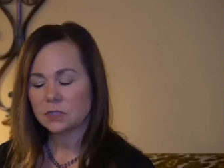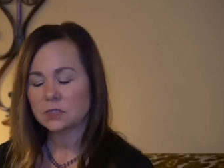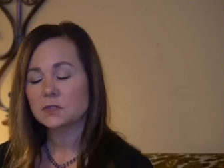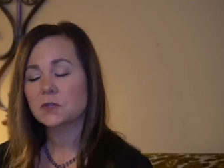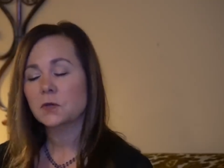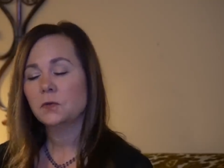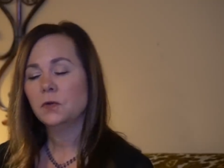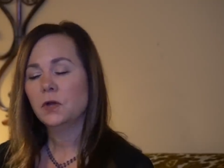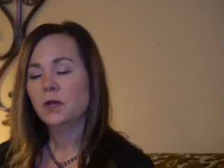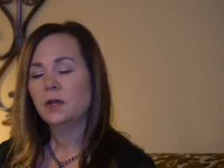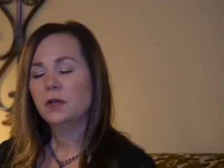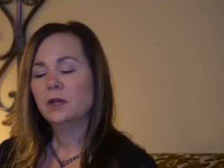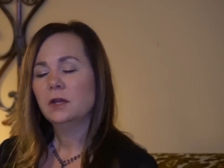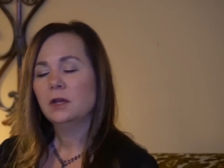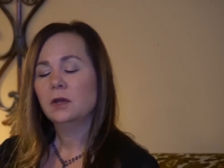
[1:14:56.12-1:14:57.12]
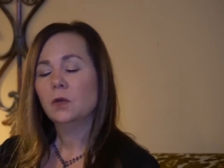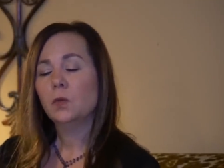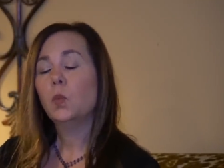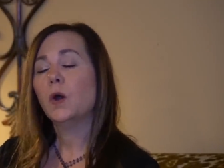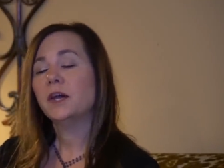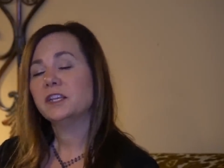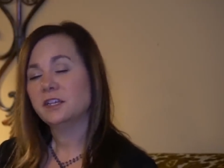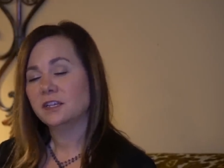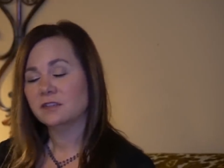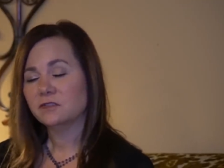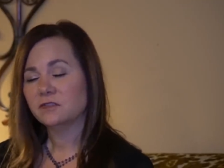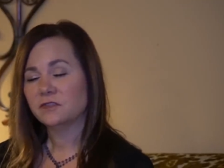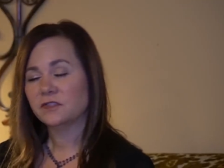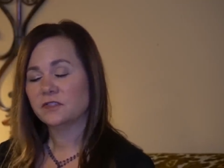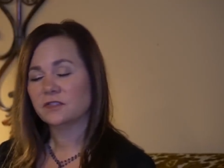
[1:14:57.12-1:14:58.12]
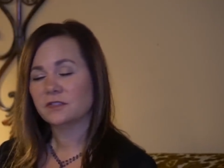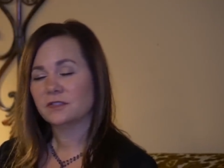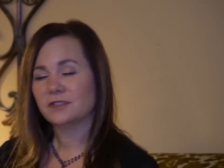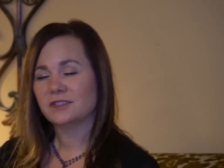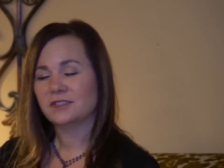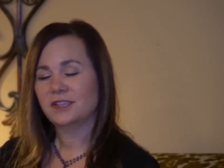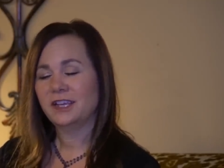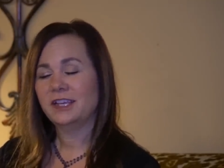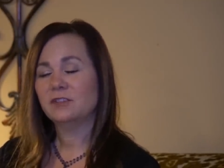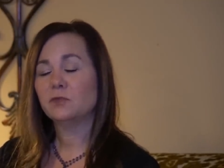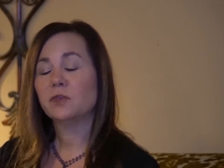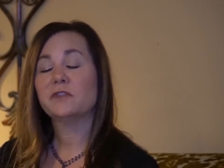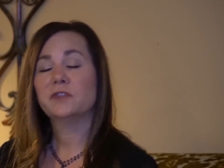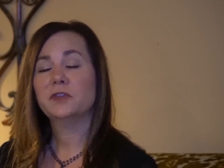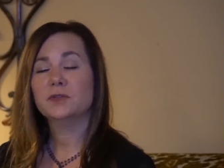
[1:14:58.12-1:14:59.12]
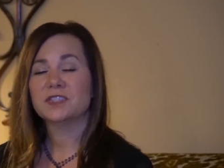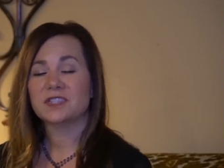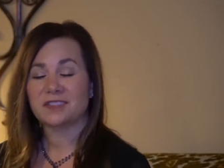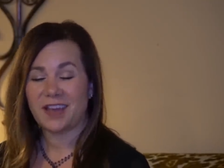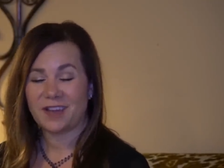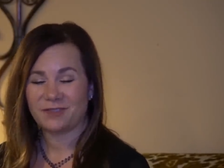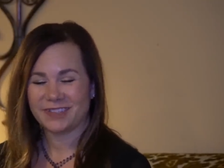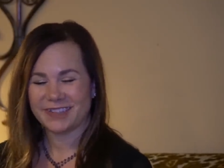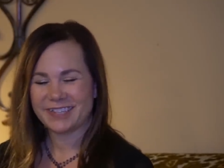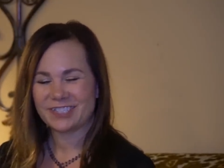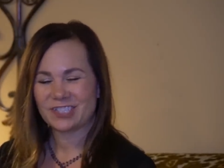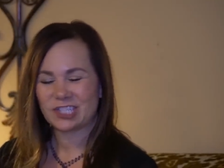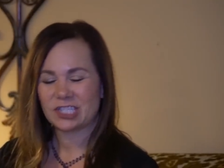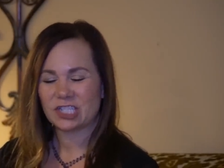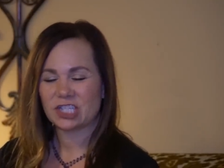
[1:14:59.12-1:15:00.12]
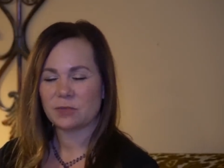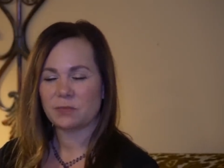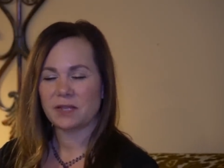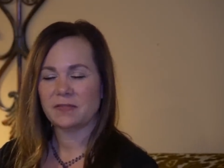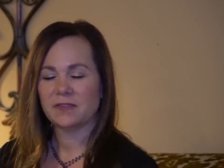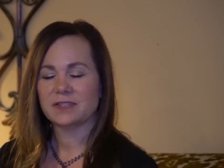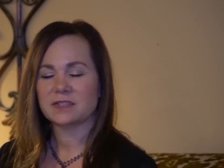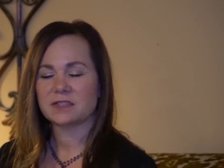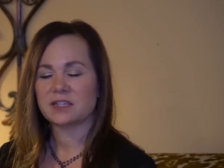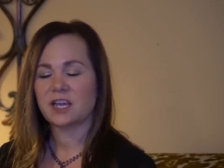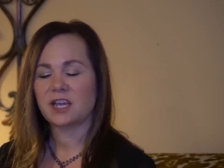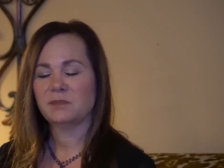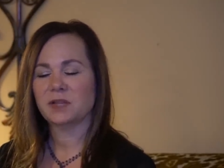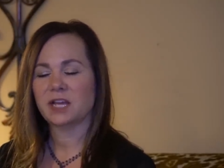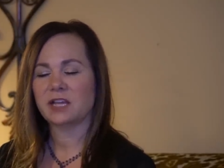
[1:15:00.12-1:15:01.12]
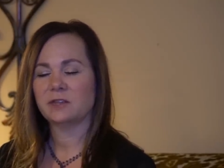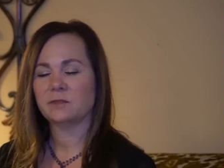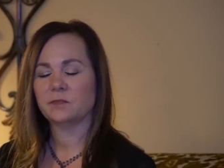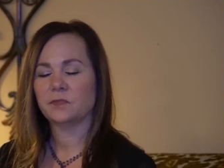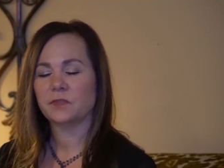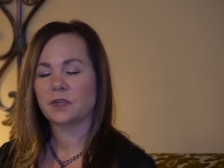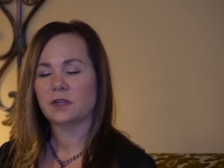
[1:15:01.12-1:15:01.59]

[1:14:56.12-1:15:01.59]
So what if in refusing that relationship in this timeline.